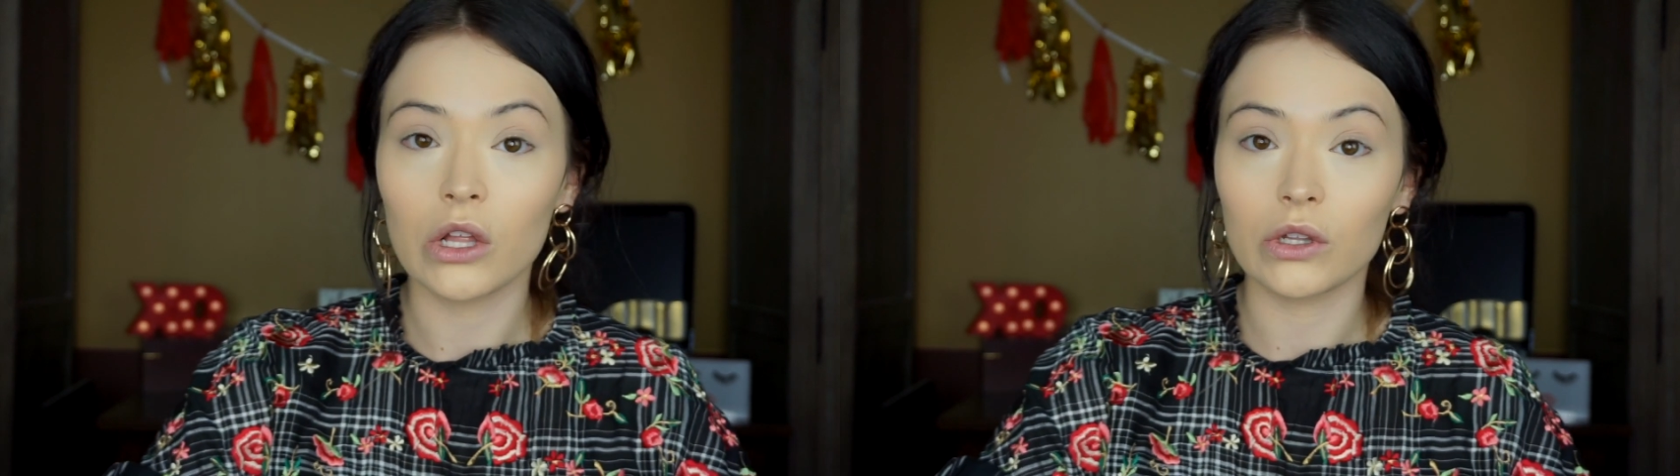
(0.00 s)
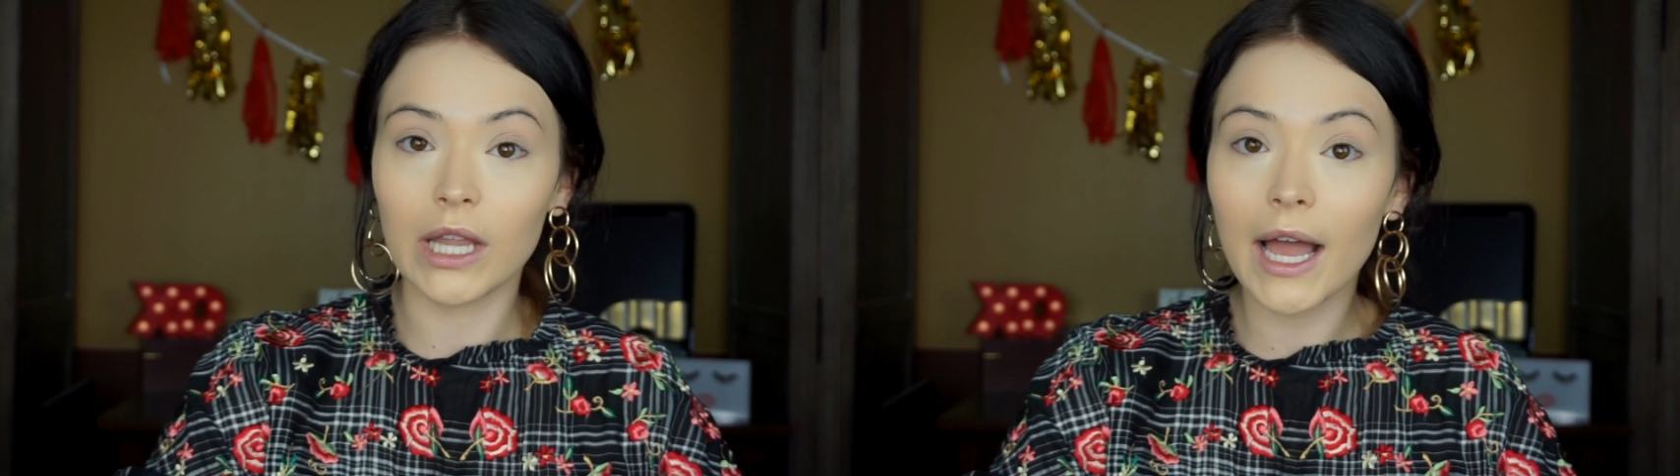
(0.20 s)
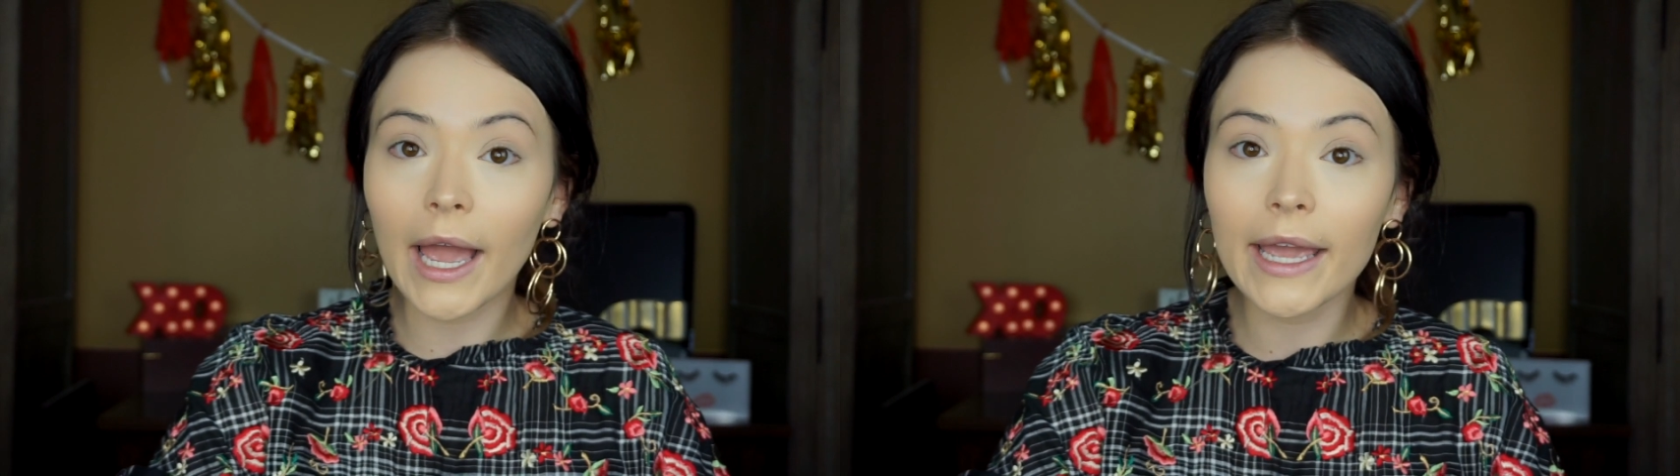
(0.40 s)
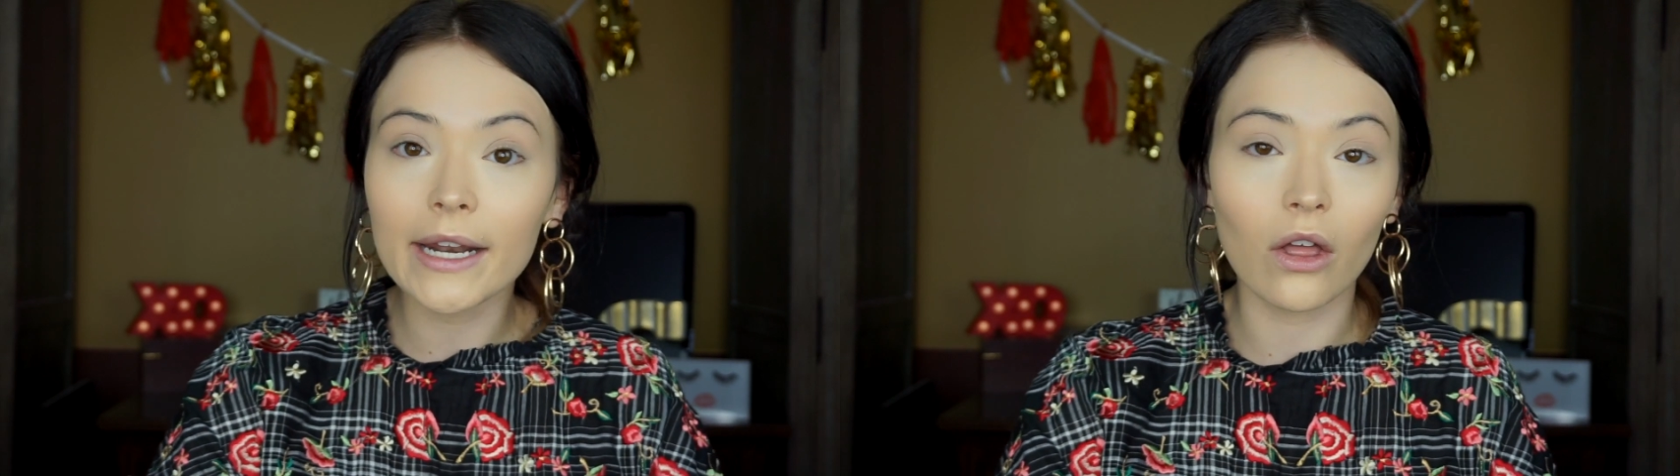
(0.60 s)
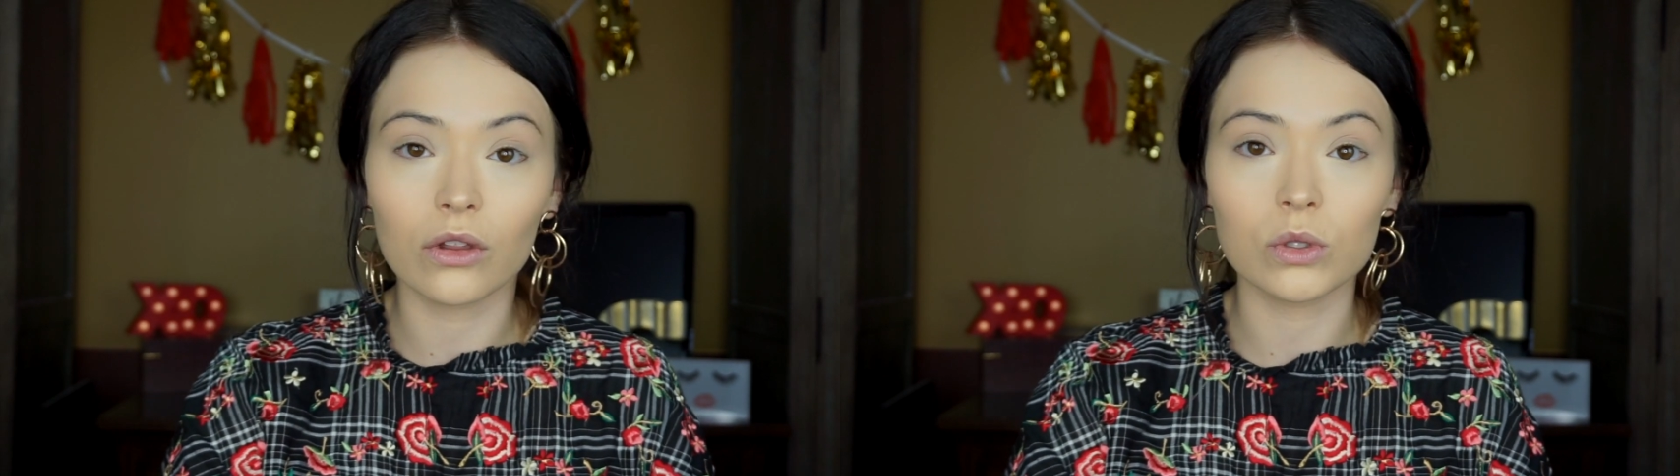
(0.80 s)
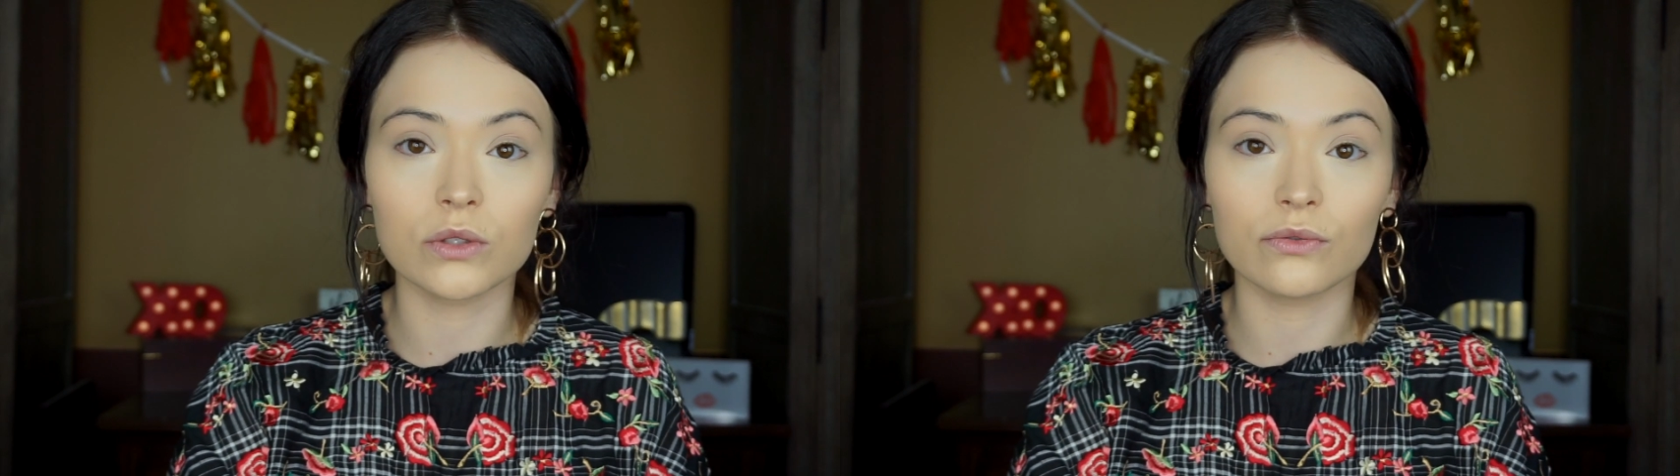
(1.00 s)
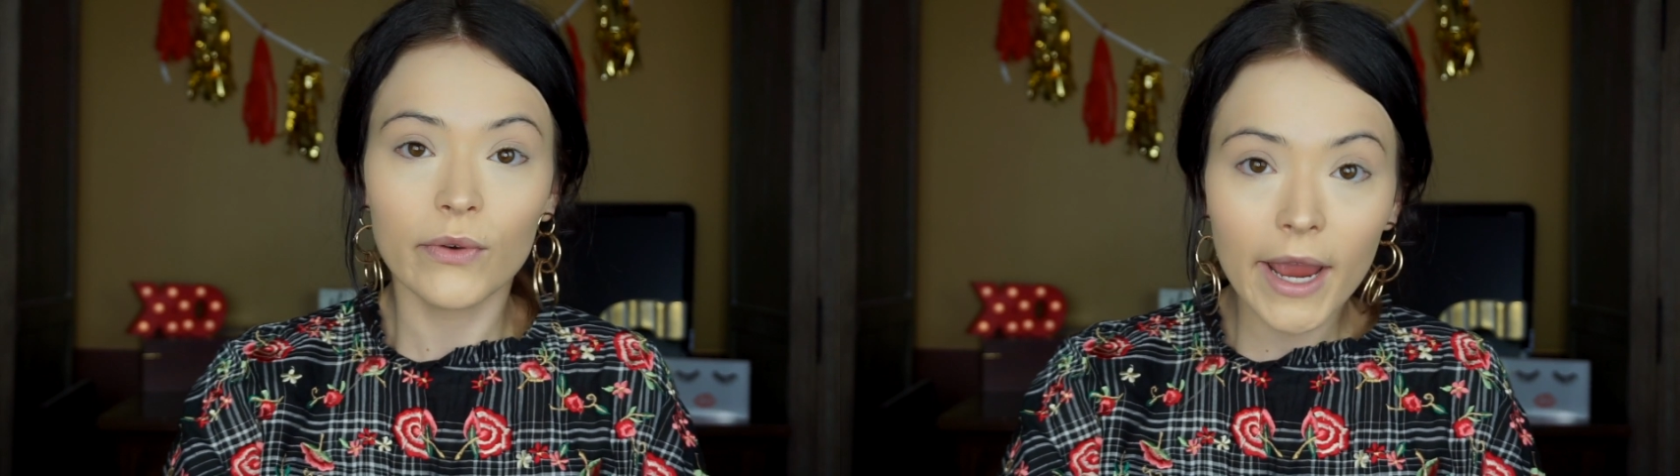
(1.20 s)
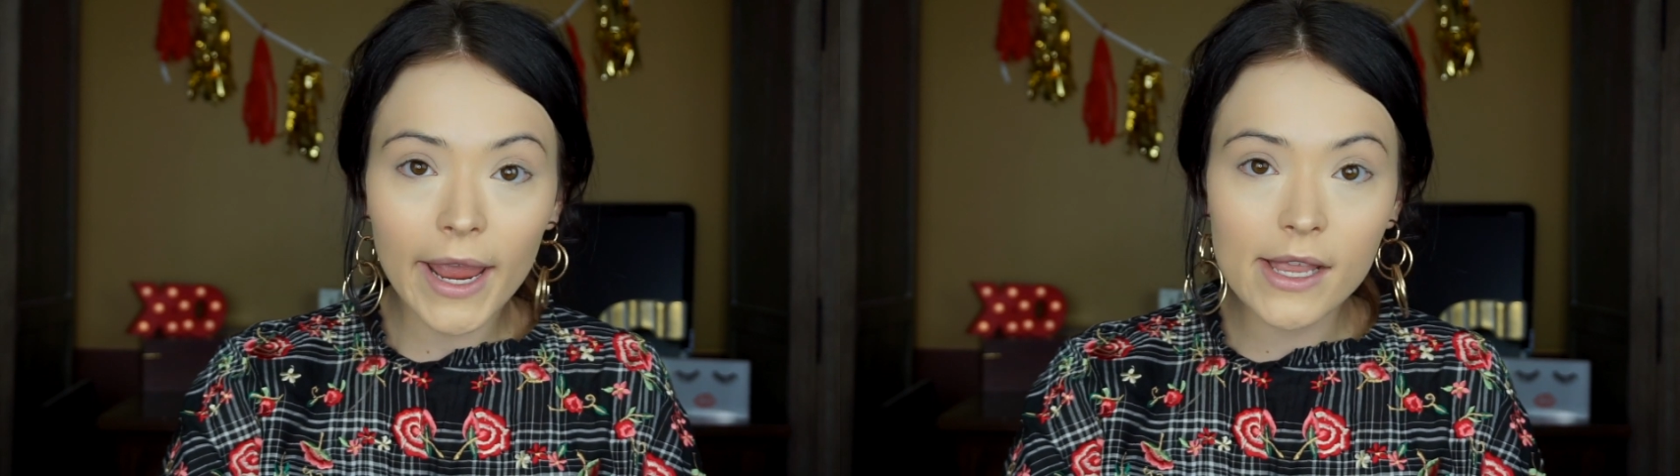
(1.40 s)
line, all-inclusive
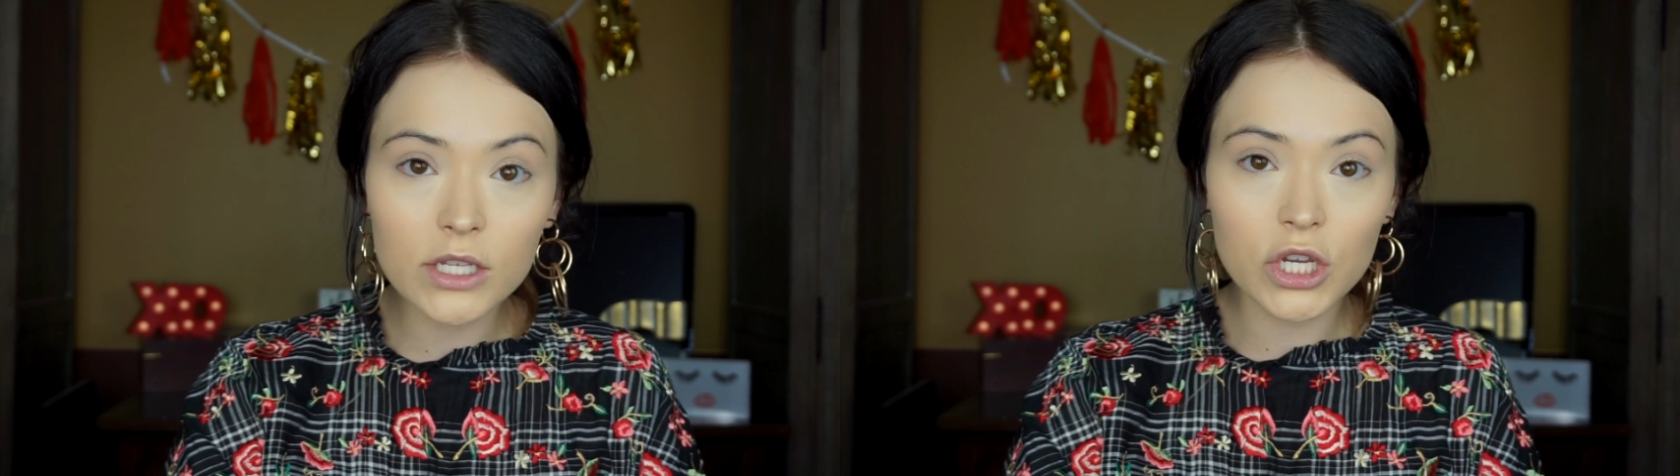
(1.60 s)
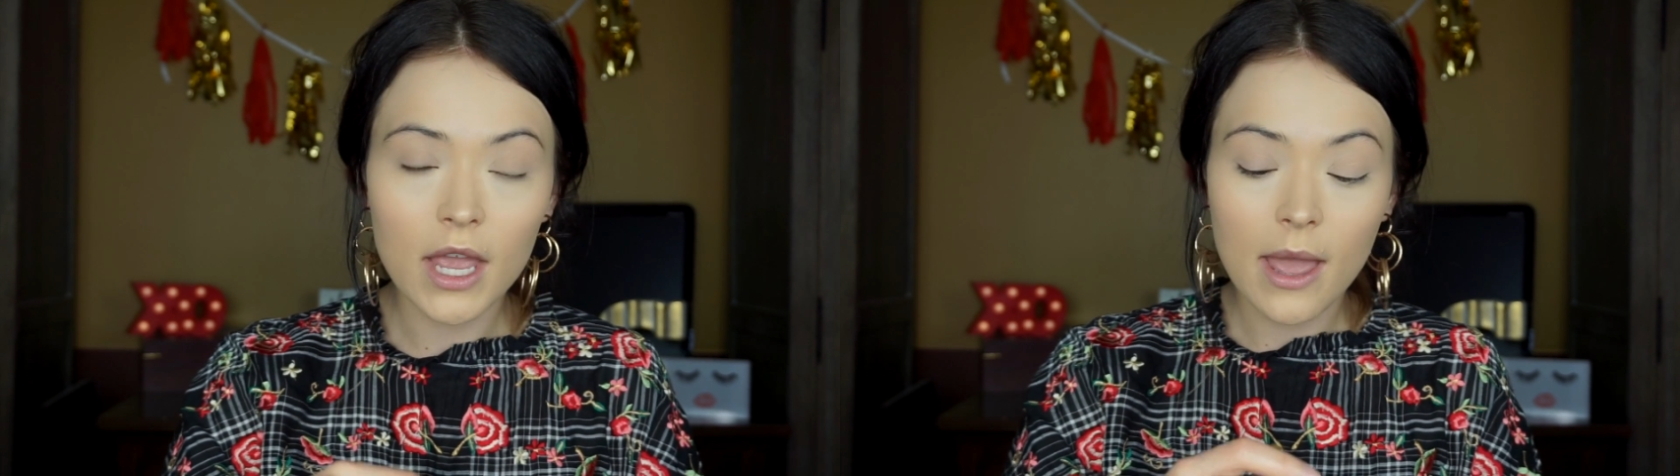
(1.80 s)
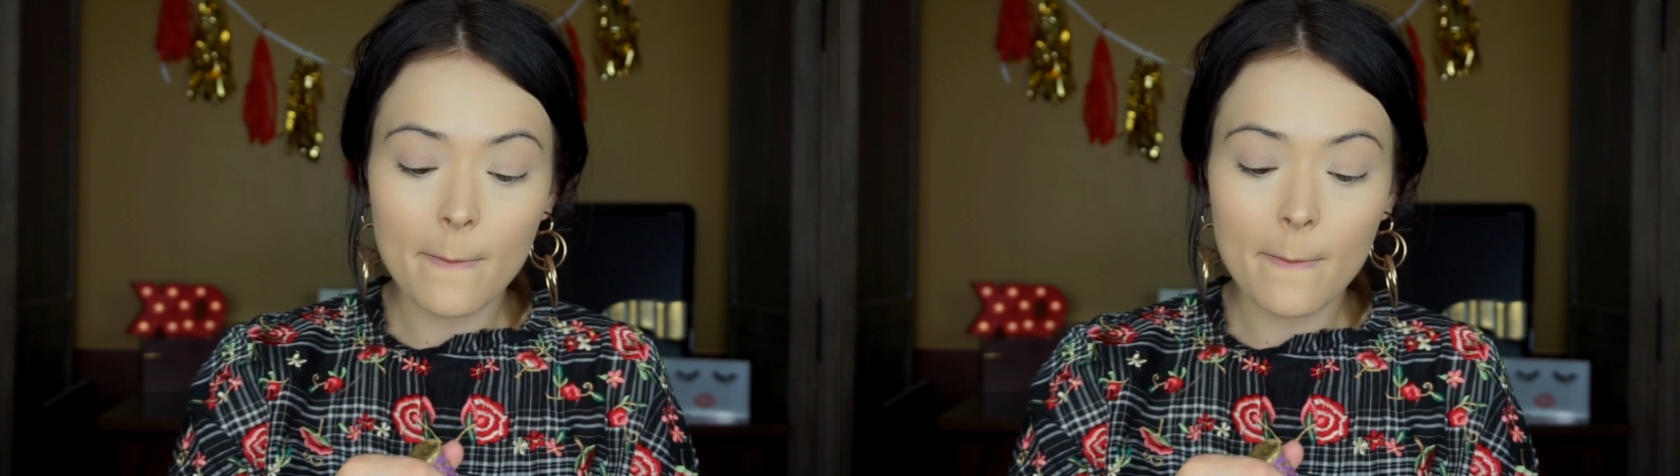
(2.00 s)
range.